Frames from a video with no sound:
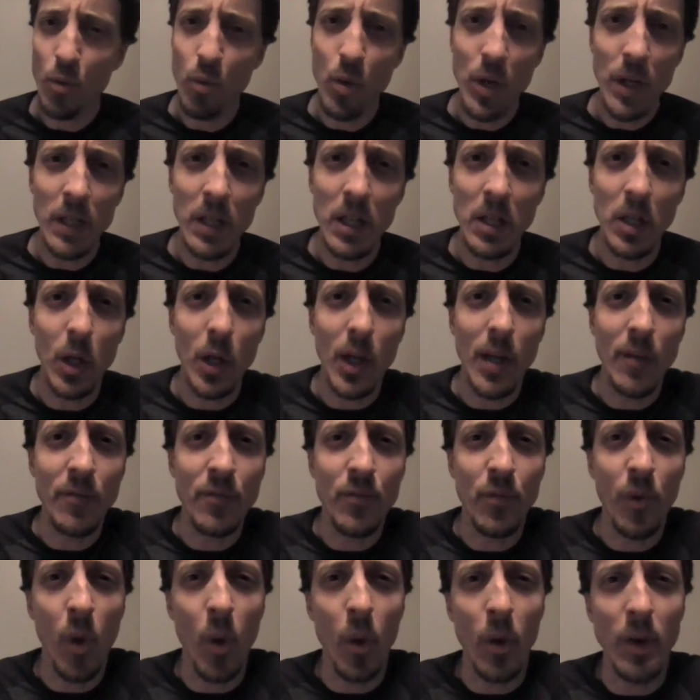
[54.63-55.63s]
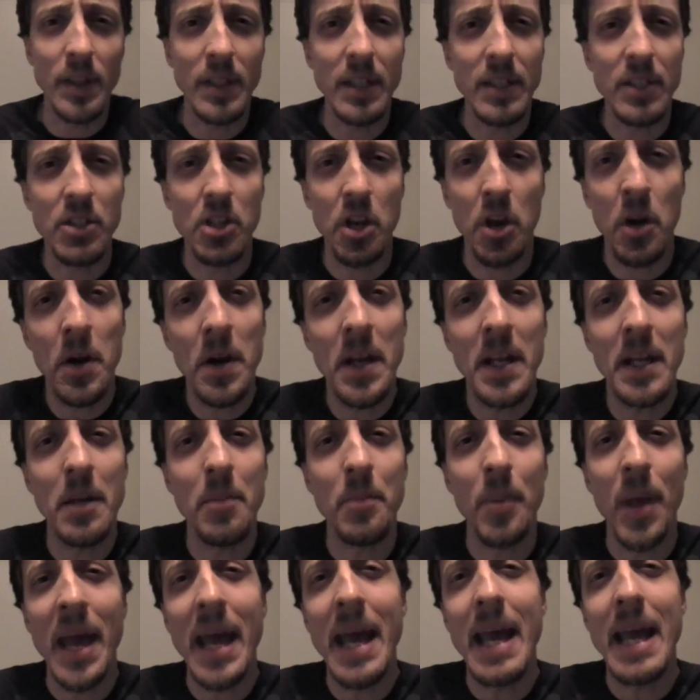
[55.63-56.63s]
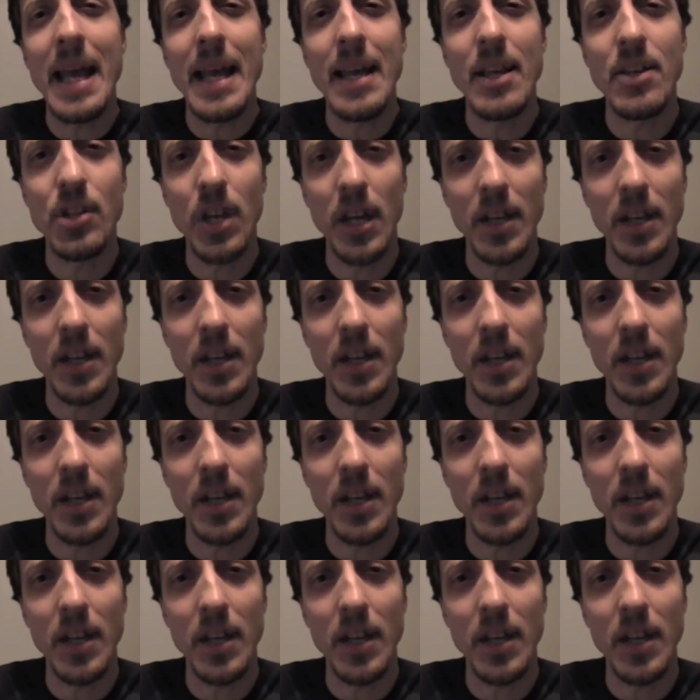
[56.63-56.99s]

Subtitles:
really looking forward to turning a page